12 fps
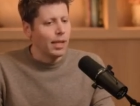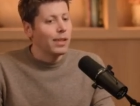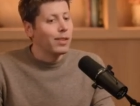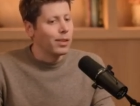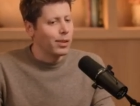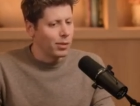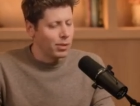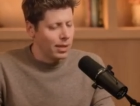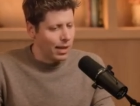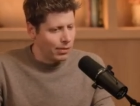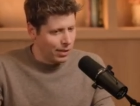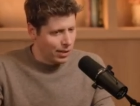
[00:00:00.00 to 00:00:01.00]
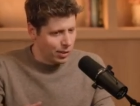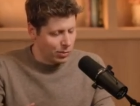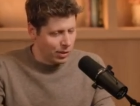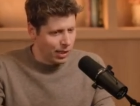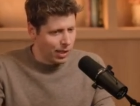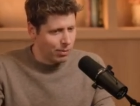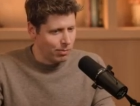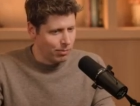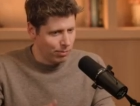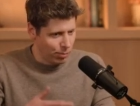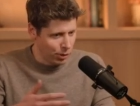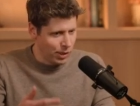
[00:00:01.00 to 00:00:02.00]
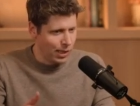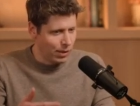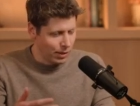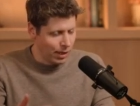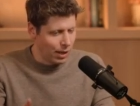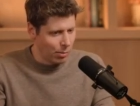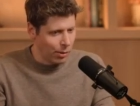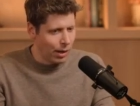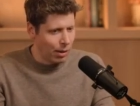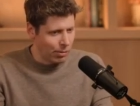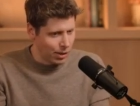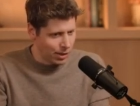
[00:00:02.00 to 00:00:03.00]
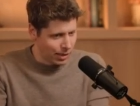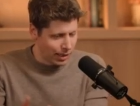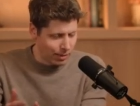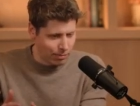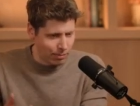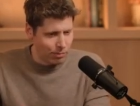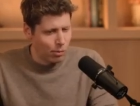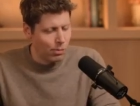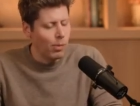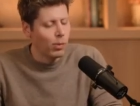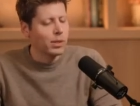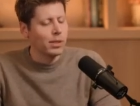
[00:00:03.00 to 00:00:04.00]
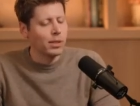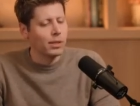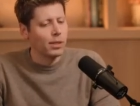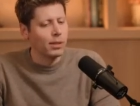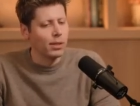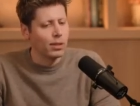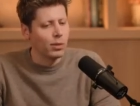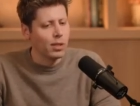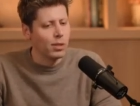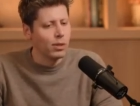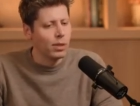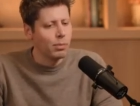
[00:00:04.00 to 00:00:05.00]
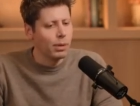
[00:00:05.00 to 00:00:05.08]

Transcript: Even though the definition will keep pushing out and getting more ambitious. Like more people will still agree to it.